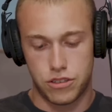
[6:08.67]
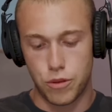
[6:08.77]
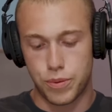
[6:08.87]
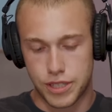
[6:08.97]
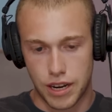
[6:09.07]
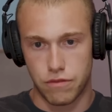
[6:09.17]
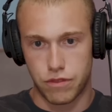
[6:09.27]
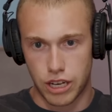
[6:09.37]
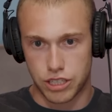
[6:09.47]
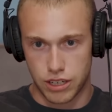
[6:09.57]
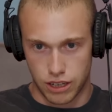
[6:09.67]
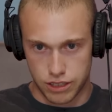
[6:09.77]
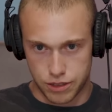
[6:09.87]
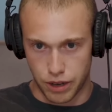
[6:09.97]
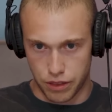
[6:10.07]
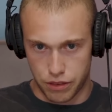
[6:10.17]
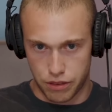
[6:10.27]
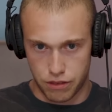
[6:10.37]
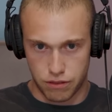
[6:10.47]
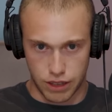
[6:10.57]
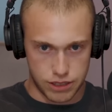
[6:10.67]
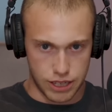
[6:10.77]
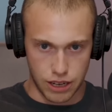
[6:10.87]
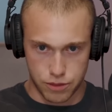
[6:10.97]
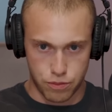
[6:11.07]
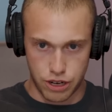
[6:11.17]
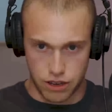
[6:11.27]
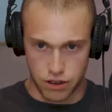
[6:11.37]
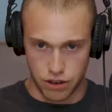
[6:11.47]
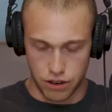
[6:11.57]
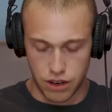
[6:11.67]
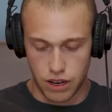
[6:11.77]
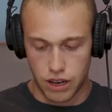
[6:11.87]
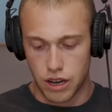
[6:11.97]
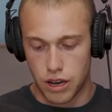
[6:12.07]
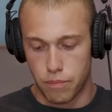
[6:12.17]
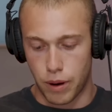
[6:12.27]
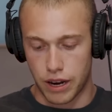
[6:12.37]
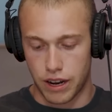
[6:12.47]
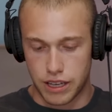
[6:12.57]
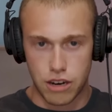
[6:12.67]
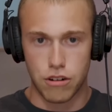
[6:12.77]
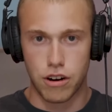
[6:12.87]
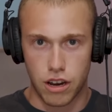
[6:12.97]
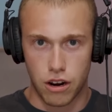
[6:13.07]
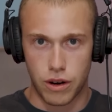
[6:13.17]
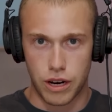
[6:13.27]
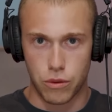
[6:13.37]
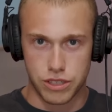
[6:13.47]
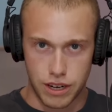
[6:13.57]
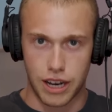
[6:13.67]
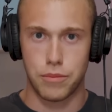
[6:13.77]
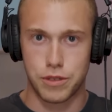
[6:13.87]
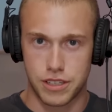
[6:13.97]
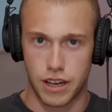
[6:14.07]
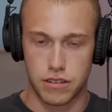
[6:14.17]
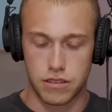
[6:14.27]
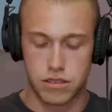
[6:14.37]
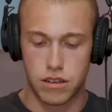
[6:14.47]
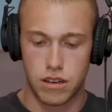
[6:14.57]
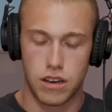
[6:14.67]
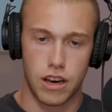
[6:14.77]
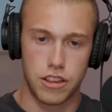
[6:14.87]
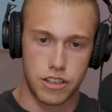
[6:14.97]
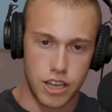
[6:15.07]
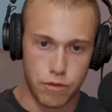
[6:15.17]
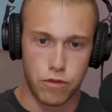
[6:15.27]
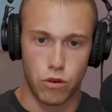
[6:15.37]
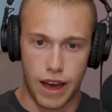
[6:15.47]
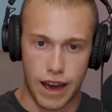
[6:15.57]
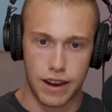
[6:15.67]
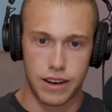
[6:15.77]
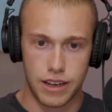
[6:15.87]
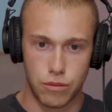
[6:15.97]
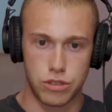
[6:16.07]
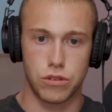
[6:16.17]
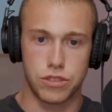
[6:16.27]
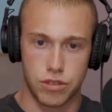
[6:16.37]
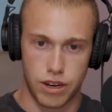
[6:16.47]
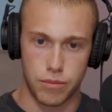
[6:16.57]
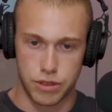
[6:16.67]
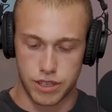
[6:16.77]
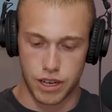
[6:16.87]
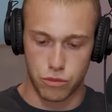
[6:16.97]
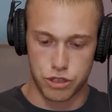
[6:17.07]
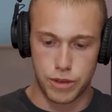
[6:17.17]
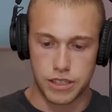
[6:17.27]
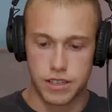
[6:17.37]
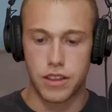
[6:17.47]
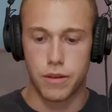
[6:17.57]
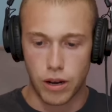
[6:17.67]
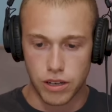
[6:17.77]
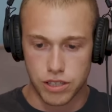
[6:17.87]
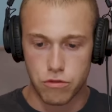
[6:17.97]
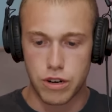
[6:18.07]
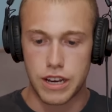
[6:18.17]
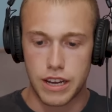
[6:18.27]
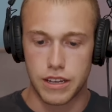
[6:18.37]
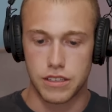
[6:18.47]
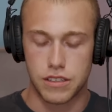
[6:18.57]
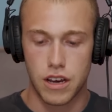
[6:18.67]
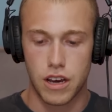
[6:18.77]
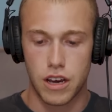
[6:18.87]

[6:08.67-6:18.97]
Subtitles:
2% inflation last month, that sounds pretty good. But a year ago, it was 9%. And the year before that, it was also 9%, which means that in the past 3 years,